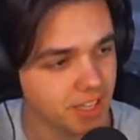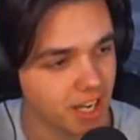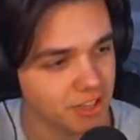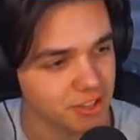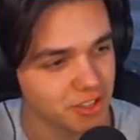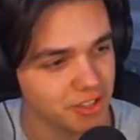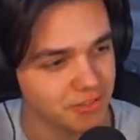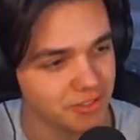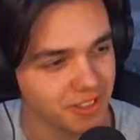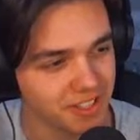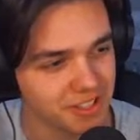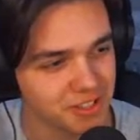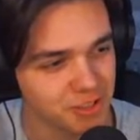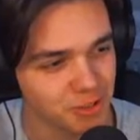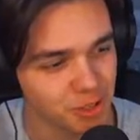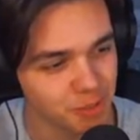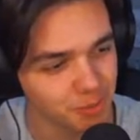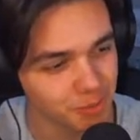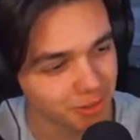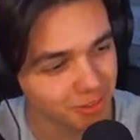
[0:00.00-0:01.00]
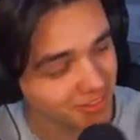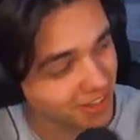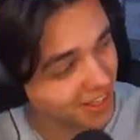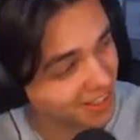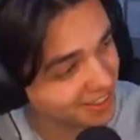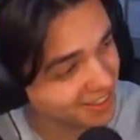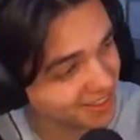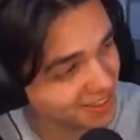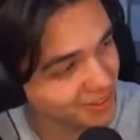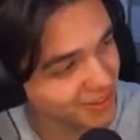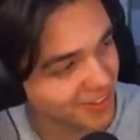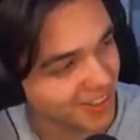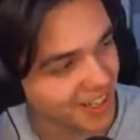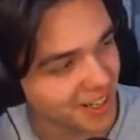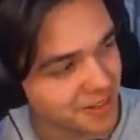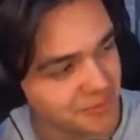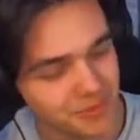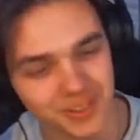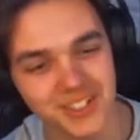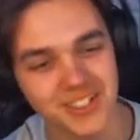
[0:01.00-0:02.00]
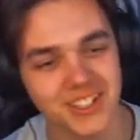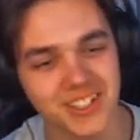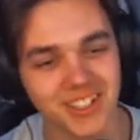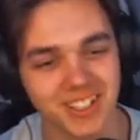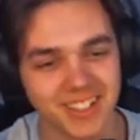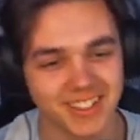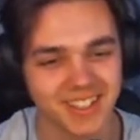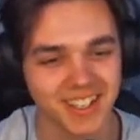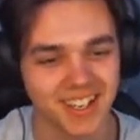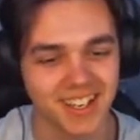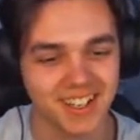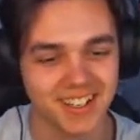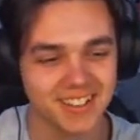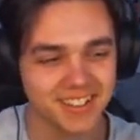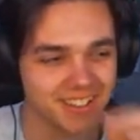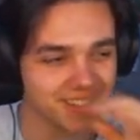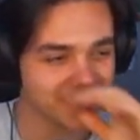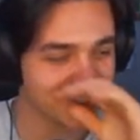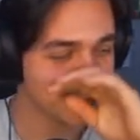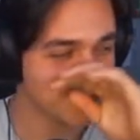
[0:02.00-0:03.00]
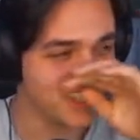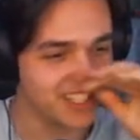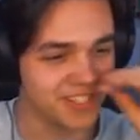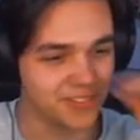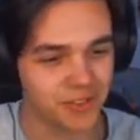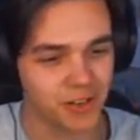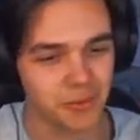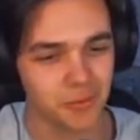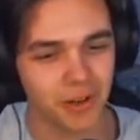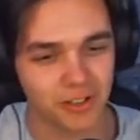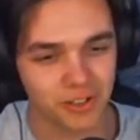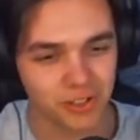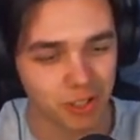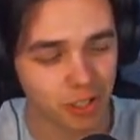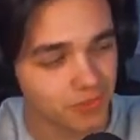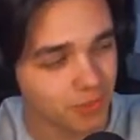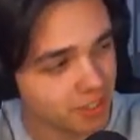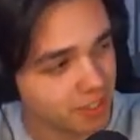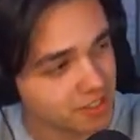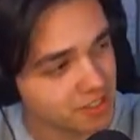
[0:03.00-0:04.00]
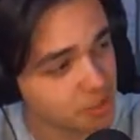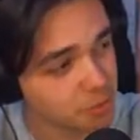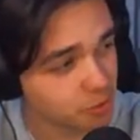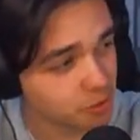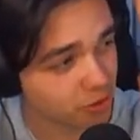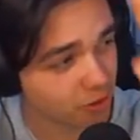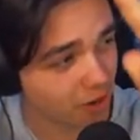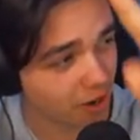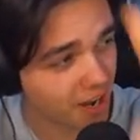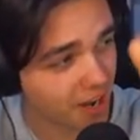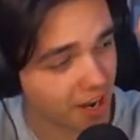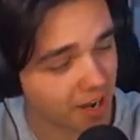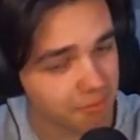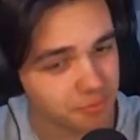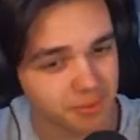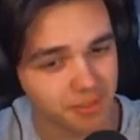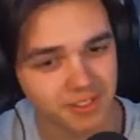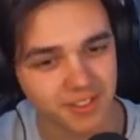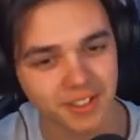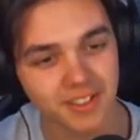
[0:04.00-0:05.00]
Actually, funny streamer. Thank you. I appreciate that. Thank you very much. Don't forget to subscribe.